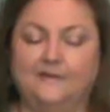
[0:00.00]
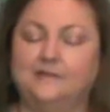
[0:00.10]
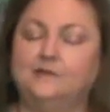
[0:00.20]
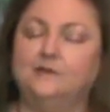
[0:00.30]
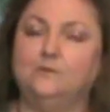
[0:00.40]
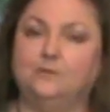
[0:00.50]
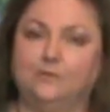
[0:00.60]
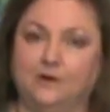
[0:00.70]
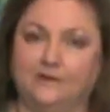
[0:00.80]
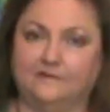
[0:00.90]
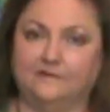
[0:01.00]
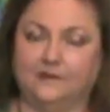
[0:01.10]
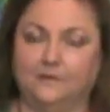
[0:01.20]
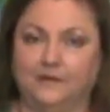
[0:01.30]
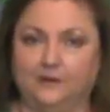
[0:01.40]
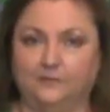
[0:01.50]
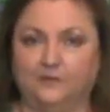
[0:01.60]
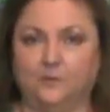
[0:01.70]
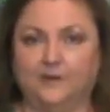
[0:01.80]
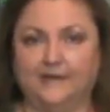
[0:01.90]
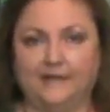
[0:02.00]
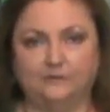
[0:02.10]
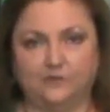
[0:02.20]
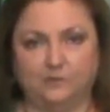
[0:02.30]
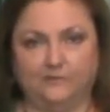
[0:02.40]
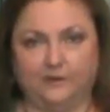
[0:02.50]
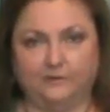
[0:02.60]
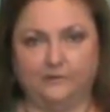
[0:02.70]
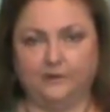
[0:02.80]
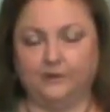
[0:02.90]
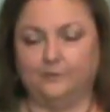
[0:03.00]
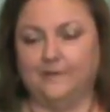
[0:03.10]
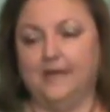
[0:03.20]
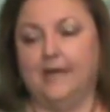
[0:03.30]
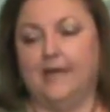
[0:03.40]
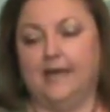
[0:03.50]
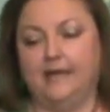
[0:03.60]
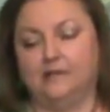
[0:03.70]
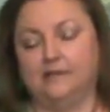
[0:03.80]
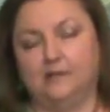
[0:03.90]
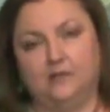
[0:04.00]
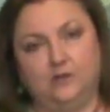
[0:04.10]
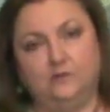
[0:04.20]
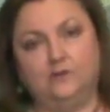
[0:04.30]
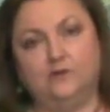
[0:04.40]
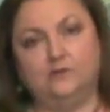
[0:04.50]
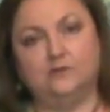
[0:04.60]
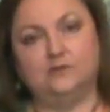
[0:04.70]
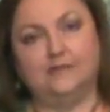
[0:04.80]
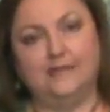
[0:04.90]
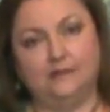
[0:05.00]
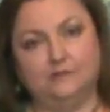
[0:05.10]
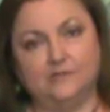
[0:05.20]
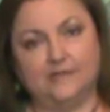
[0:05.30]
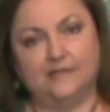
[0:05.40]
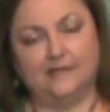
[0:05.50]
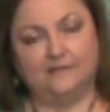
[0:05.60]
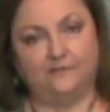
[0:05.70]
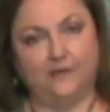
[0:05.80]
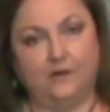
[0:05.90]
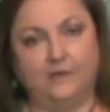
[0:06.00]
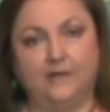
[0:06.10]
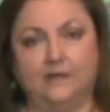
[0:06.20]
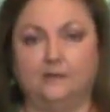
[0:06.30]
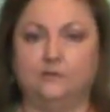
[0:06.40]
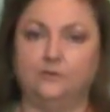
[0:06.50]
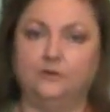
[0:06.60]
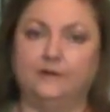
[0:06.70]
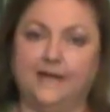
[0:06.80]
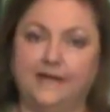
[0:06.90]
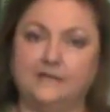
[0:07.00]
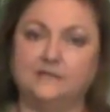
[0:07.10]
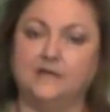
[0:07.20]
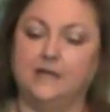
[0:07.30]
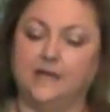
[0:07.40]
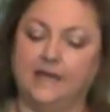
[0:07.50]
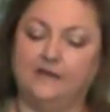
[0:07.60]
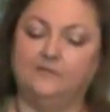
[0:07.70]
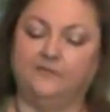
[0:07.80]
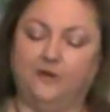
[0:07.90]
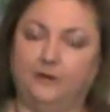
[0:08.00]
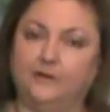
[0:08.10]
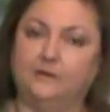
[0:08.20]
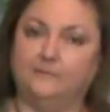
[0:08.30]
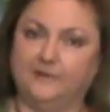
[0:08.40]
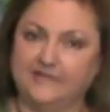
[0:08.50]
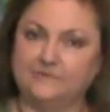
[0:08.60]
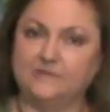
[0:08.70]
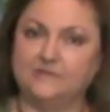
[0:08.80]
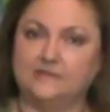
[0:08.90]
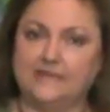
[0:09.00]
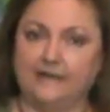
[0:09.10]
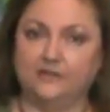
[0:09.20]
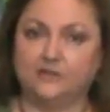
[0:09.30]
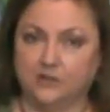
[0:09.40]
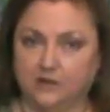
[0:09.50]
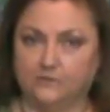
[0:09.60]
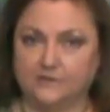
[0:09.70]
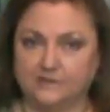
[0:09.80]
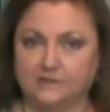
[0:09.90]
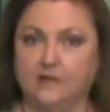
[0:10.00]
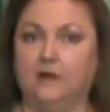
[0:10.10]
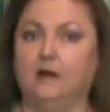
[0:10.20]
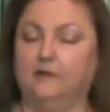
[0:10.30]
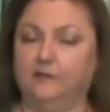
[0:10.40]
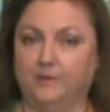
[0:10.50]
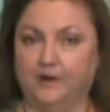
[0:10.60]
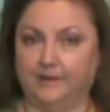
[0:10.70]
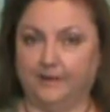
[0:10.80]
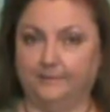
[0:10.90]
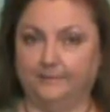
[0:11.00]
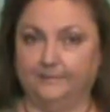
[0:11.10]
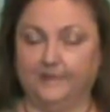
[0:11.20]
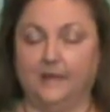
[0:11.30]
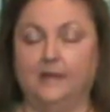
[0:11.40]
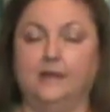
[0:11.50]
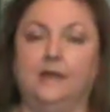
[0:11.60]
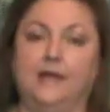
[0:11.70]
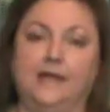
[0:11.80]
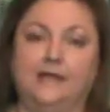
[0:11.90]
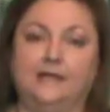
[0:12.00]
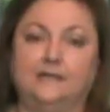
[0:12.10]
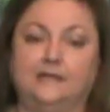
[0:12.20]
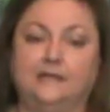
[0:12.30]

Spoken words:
an attunement process that we look to where the energy will flow through you. And you use the energy that's flowing through your hands and following placements down the chakras on the body. And